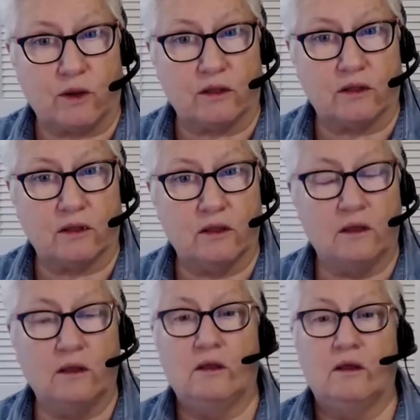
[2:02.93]
with?
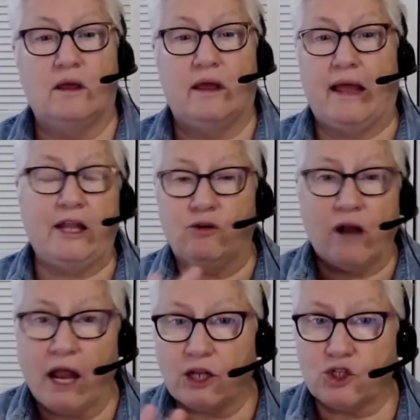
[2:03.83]
And you're
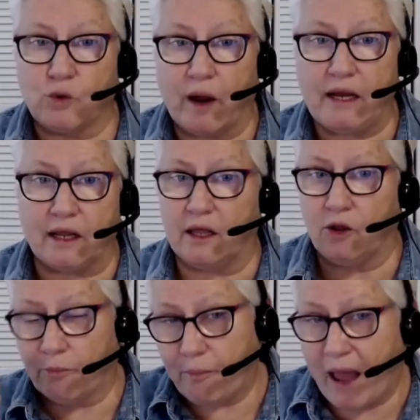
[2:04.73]
not trading,
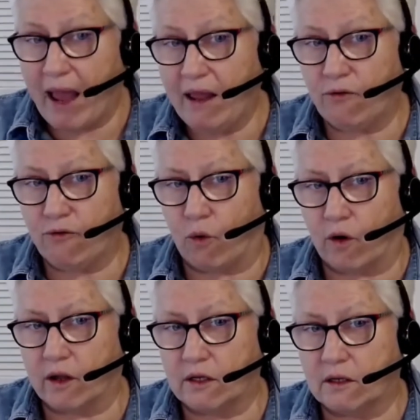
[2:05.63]
you're paying
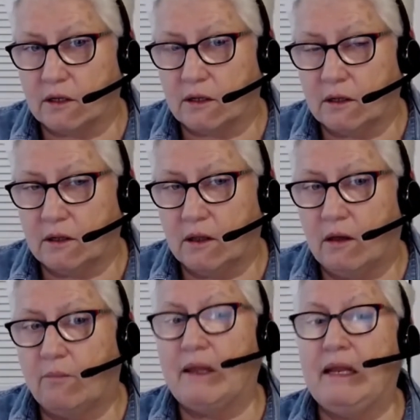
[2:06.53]
for it,
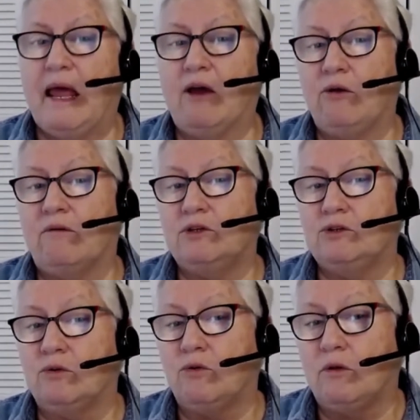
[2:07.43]
but now you have a
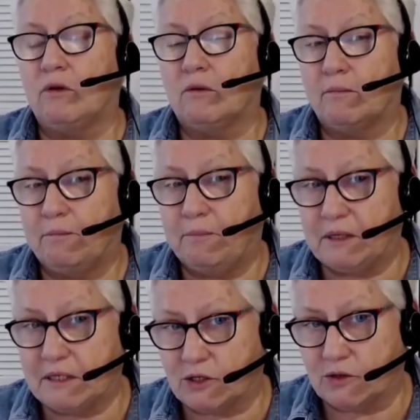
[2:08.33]
dual
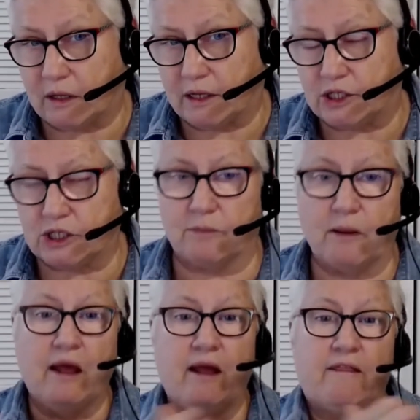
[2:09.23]
business relationship.
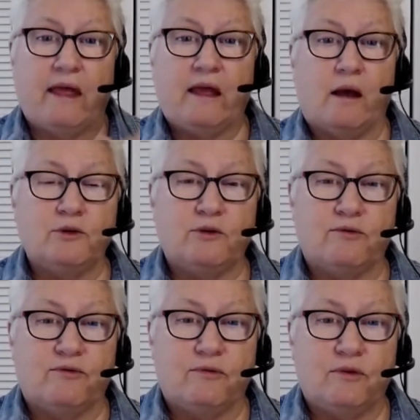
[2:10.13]
They come to
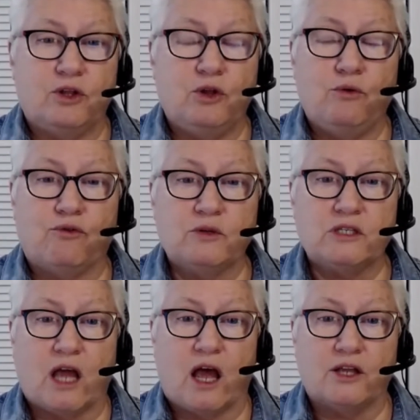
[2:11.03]
you for
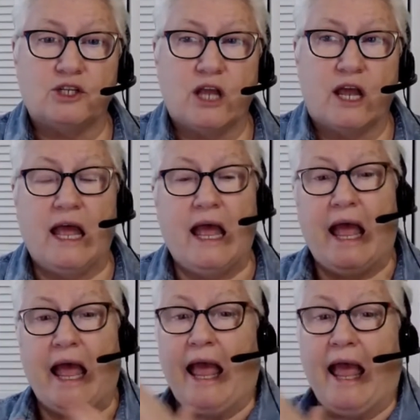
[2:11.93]
massage
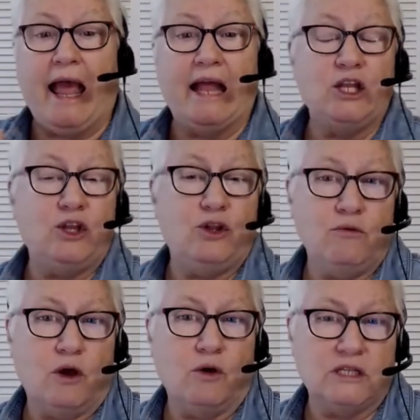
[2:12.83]
and you
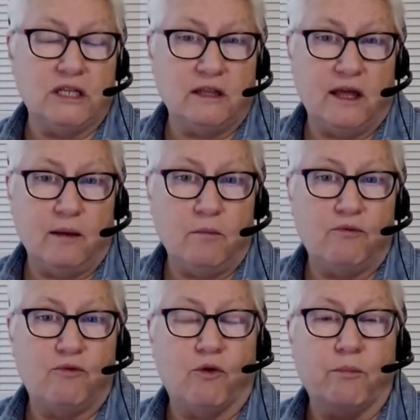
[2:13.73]
go to them
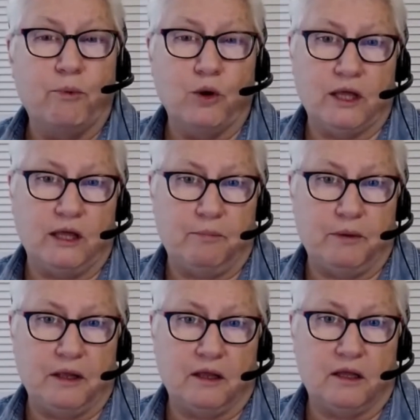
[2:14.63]
for bookkeeping.